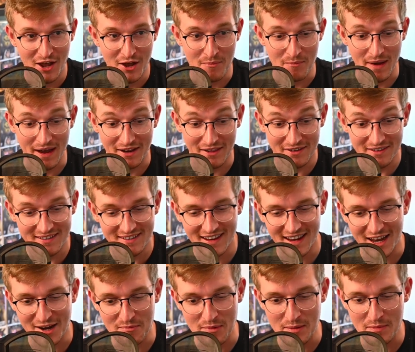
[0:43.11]
Madeline,
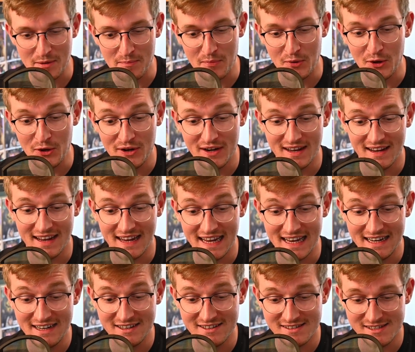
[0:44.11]
and maybe put
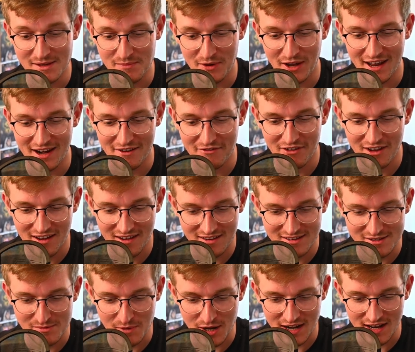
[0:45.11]
in some kind
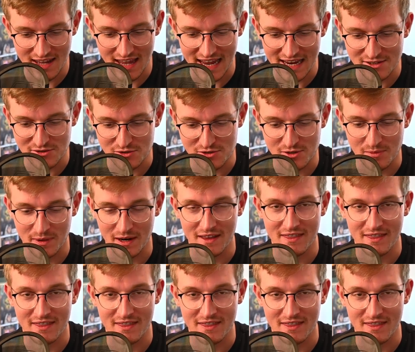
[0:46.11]
of case or something.